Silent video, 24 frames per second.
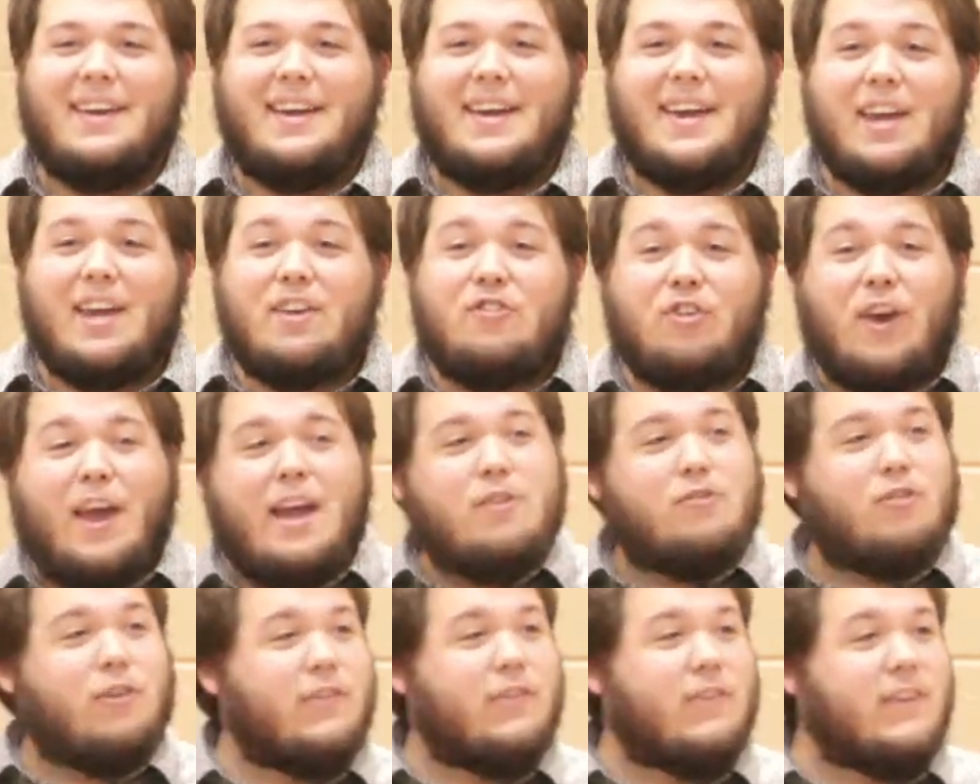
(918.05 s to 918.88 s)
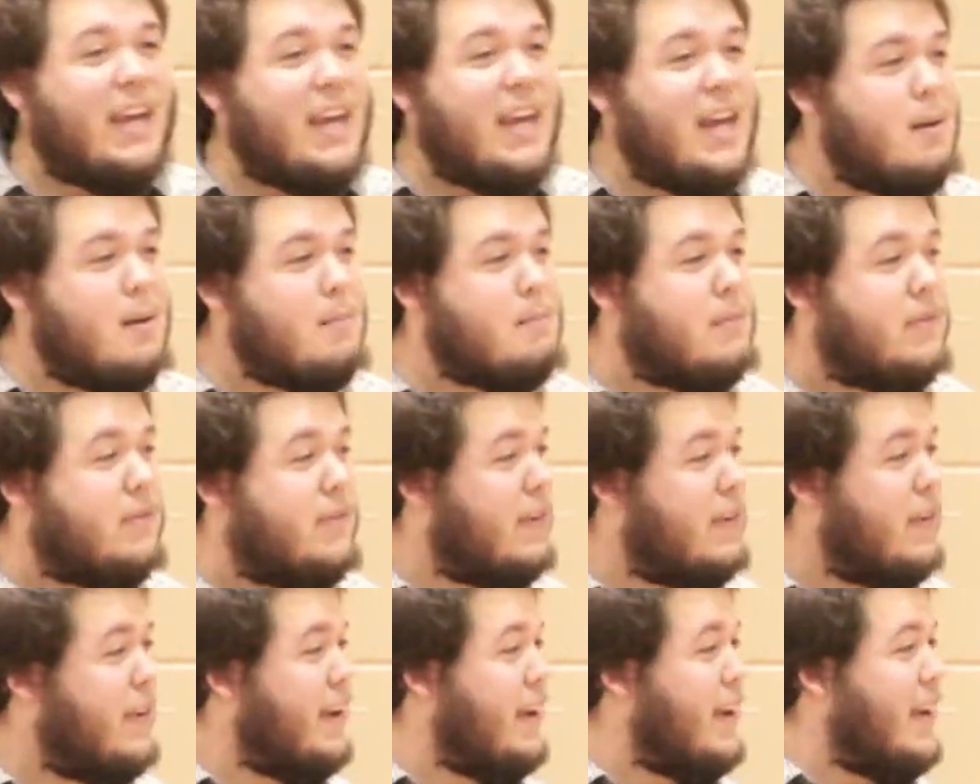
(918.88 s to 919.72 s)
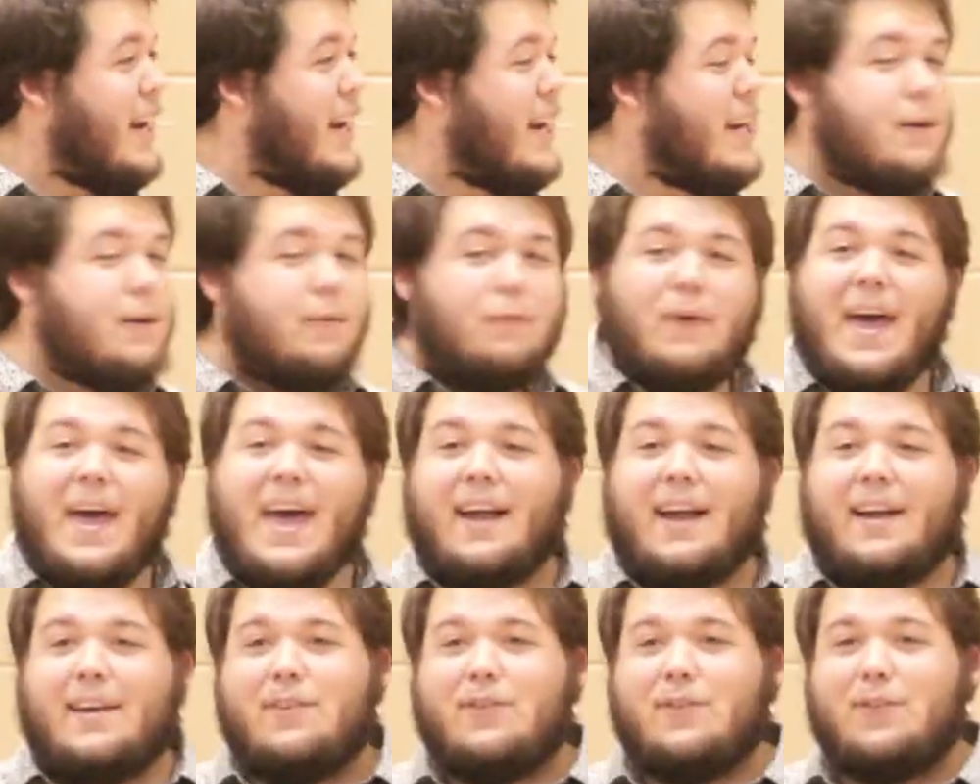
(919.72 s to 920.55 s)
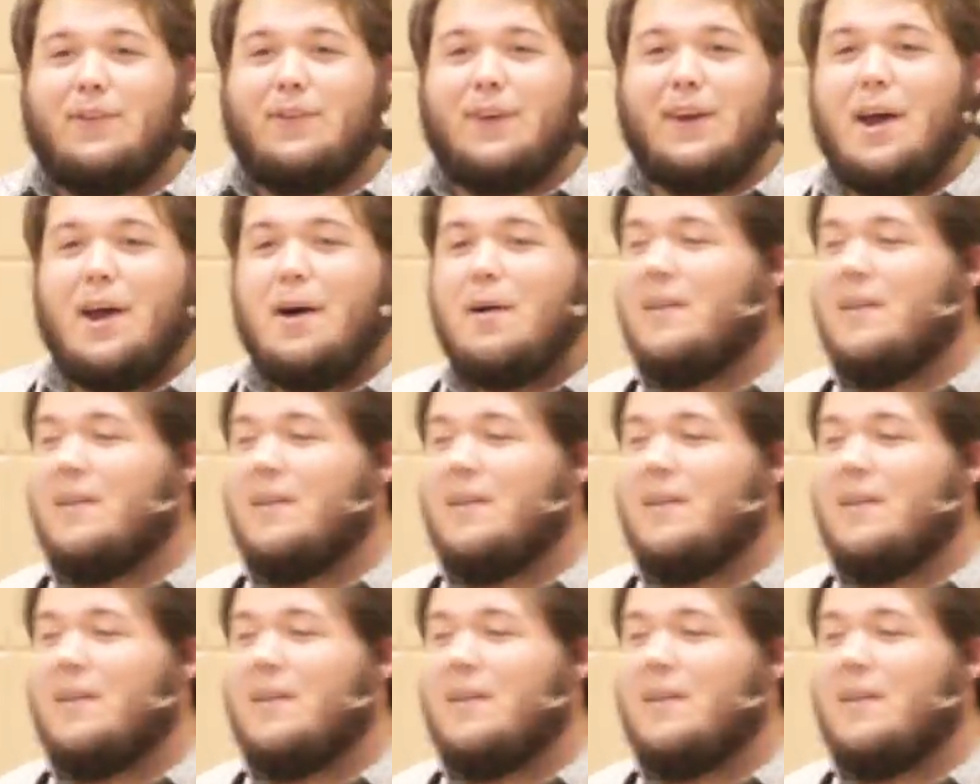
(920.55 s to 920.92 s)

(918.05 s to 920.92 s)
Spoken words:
He changes teams. He defects. He